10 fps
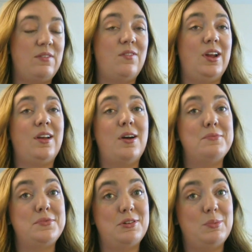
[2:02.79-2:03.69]
I feel very
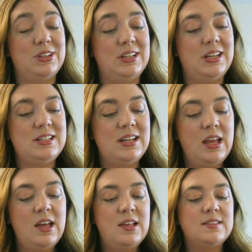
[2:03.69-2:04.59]
comfortable in it.
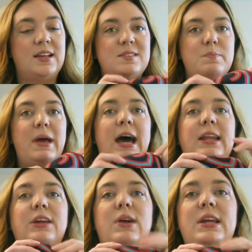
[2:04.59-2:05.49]
It's got some
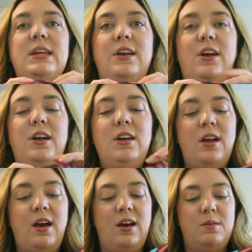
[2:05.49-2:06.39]
padding right here.
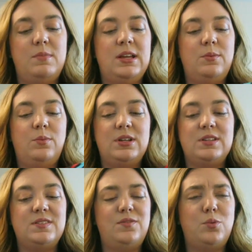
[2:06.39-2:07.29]
Um, it
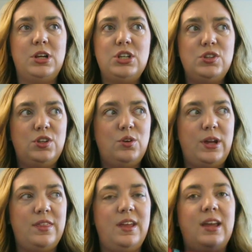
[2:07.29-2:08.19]
was forty-two
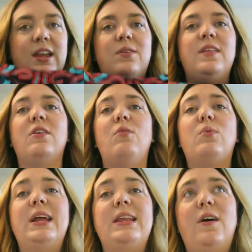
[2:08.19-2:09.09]
dollars, I think, and I think
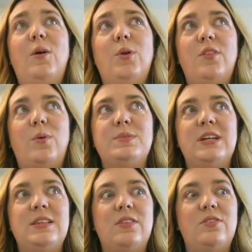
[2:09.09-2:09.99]
right now I went on the
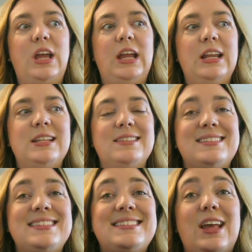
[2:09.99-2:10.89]
website the other night, and it's
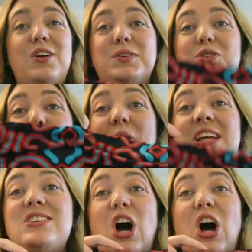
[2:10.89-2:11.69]
on sale for twenty